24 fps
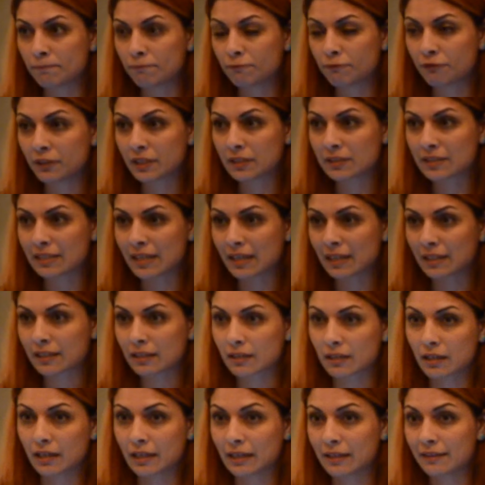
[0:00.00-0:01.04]
feels like
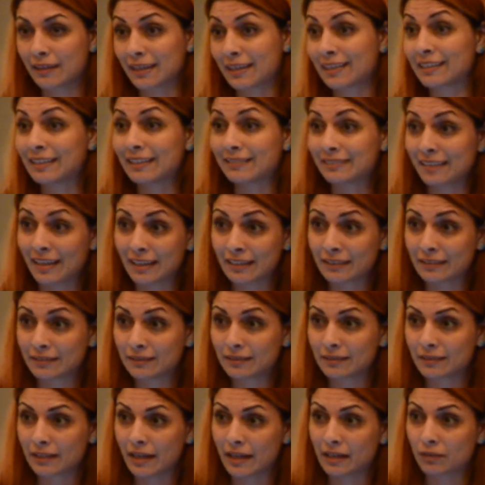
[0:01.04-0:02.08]
they can
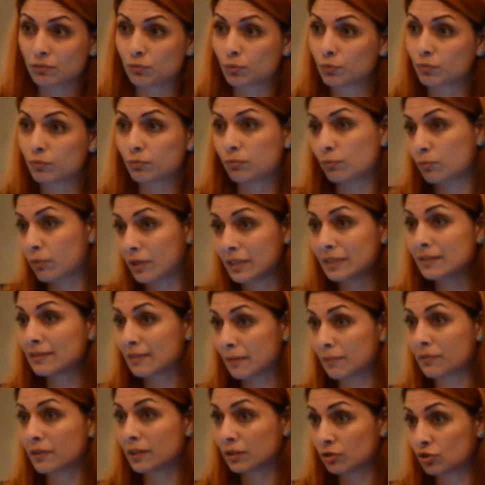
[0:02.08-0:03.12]
attend and wants
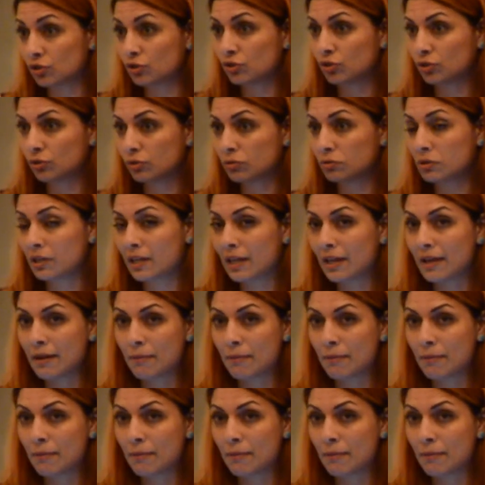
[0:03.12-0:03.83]
something to do,